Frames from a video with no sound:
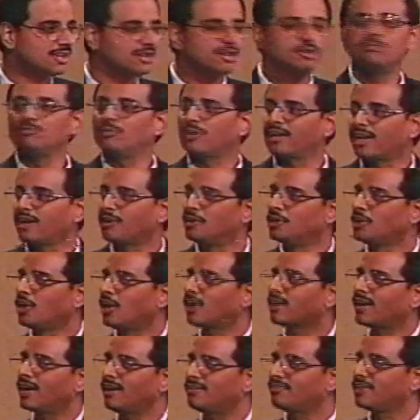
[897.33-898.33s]
But I will
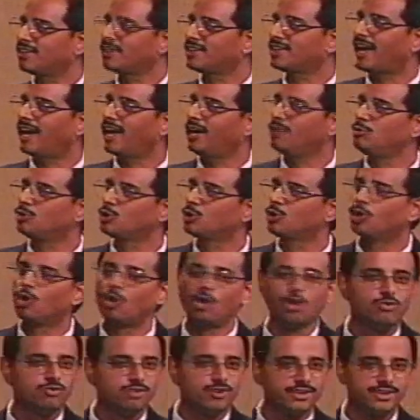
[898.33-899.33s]
not have the time to
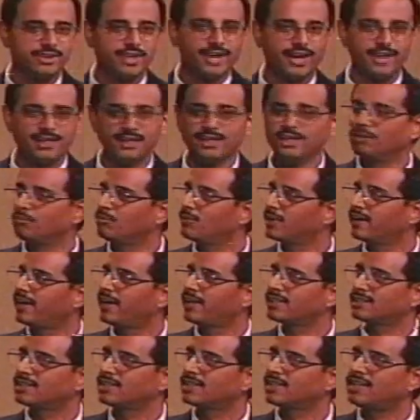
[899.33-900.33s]
go over that. But
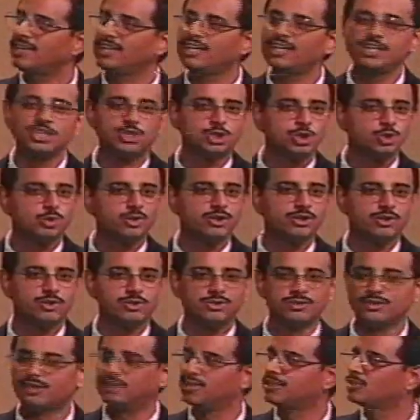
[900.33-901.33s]
that's a key issue
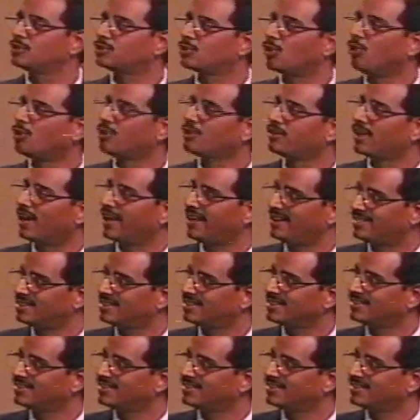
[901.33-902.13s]
in its own right.